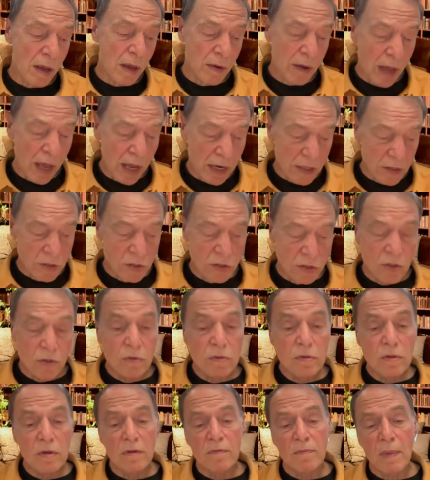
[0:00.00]
had a
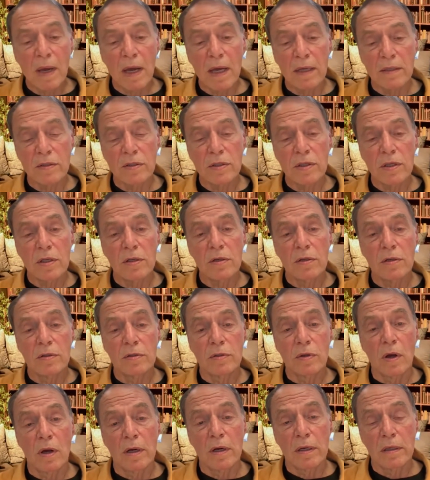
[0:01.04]
student of mine see her
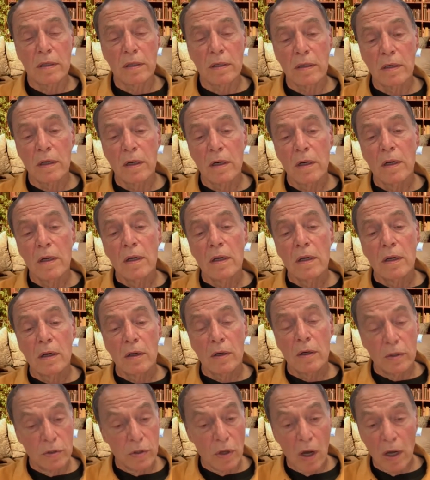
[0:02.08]
daughter.
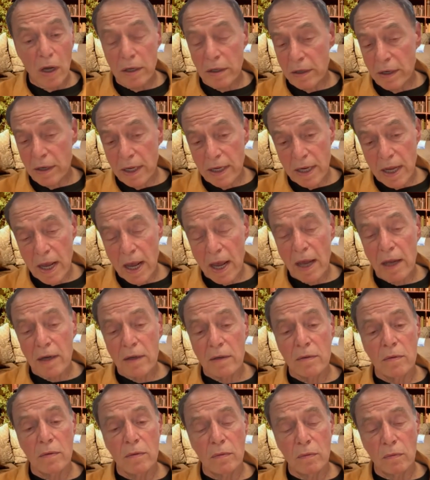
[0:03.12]
Her daughter
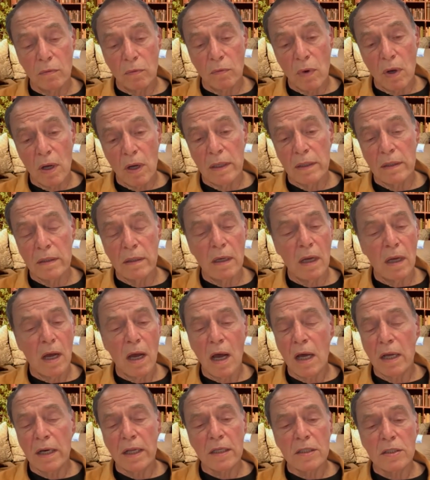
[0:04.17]
had one
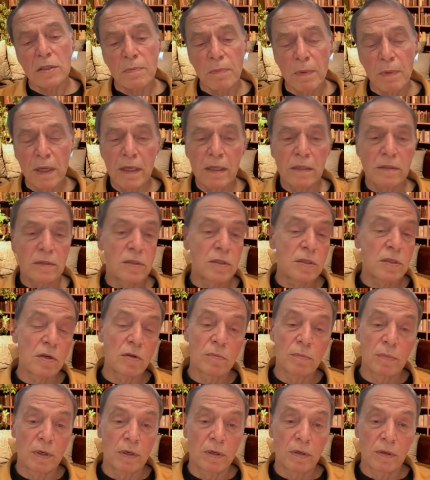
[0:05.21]
unexplained
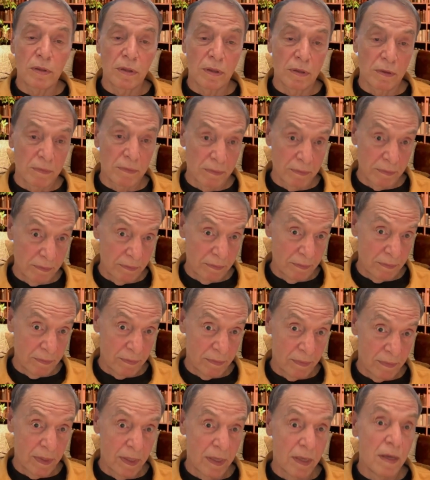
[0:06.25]
stillbirth,
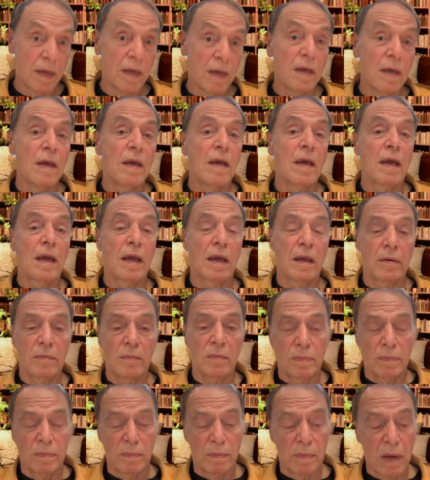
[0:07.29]

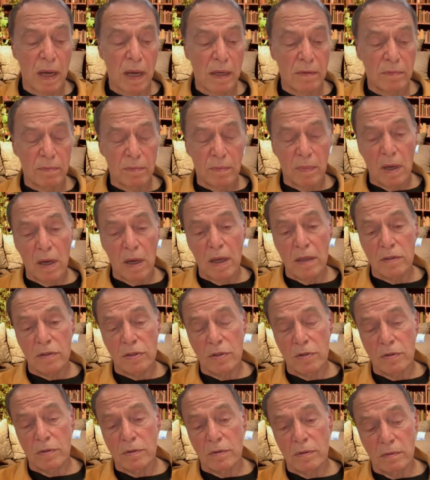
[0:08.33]
and my
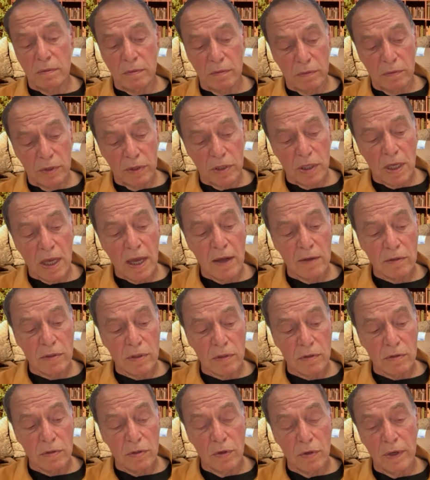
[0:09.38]
student was
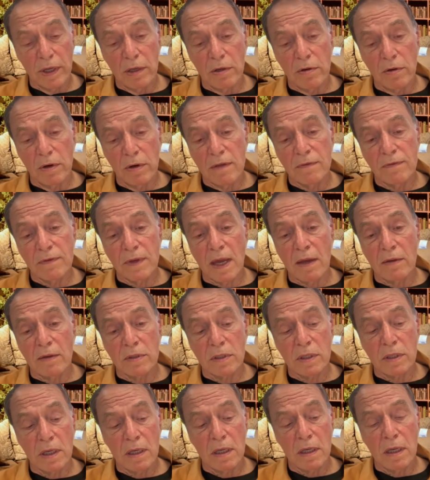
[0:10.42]
doing grief
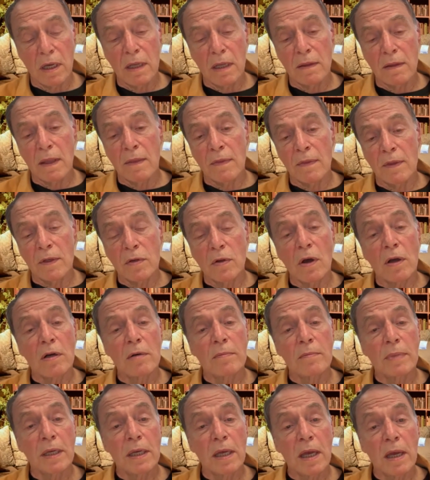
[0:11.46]
counseling, and then the daughter
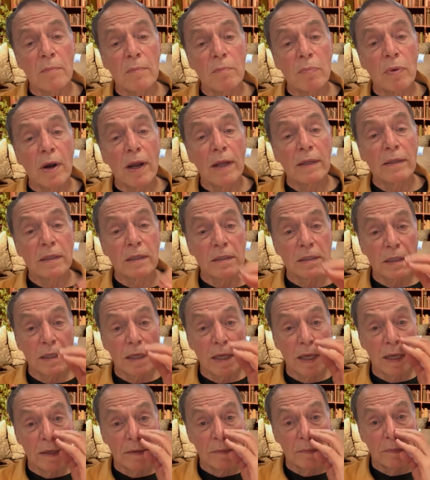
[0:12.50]
became pregnant
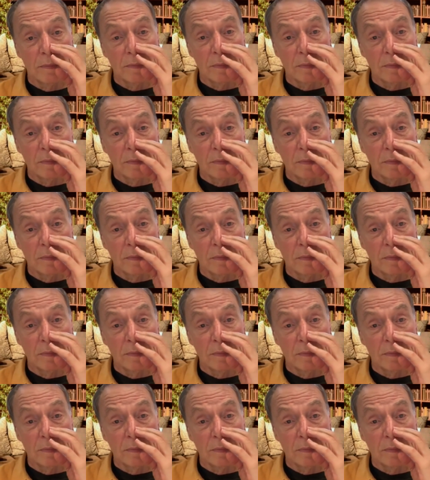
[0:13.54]
again.